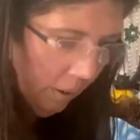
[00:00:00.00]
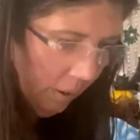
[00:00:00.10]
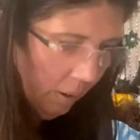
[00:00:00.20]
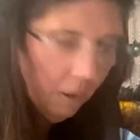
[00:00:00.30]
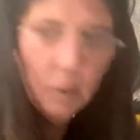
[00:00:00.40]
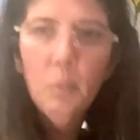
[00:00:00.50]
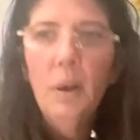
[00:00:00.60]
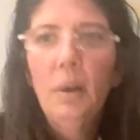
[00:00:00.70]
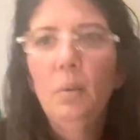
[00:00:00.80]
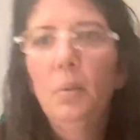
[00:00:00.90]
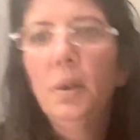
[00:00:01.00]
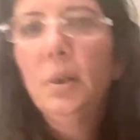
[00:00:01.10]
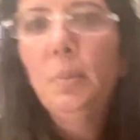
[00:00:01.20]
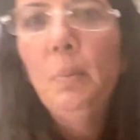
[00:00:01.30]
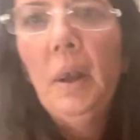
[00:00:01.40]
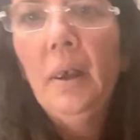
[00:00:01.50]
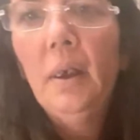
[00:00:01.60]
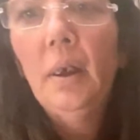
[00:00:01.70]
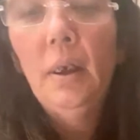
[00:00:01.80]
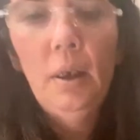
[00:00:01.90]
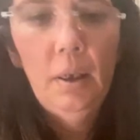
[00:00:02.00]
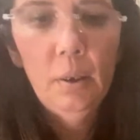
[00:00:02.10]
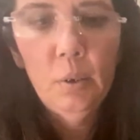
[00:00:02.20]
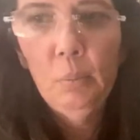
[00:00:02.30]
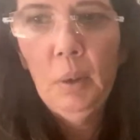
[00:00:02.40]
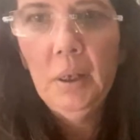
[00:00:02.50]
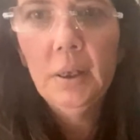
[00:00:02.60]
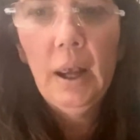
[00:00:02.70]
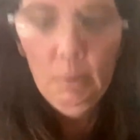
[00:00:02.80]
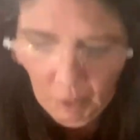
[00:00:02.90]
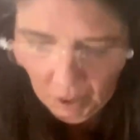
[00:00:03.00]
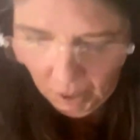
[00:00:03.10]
You know what? We'll just make the roommates happy.